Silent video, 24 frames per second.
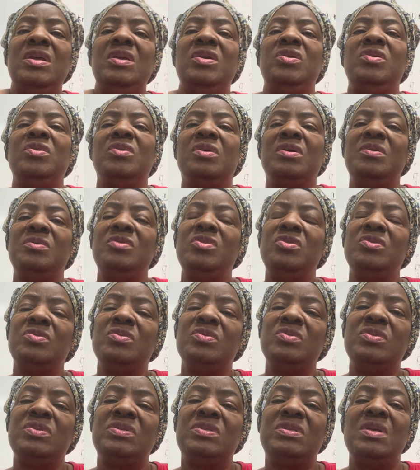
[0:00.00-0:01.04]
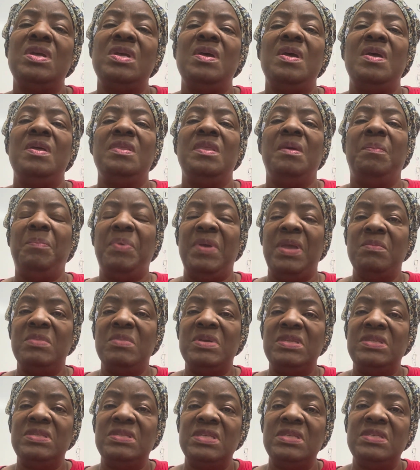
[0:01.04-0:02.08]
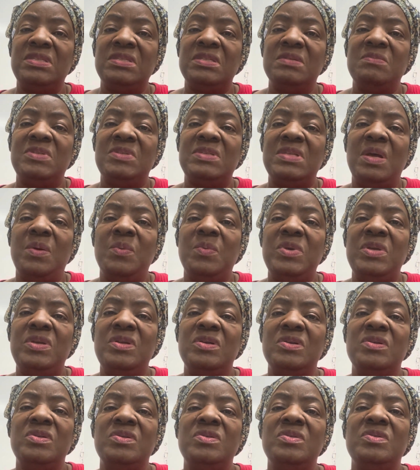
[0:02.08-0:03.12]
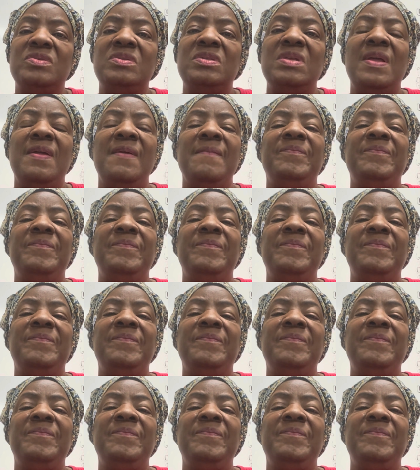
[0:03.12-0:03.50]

You can use the payment systems that we use.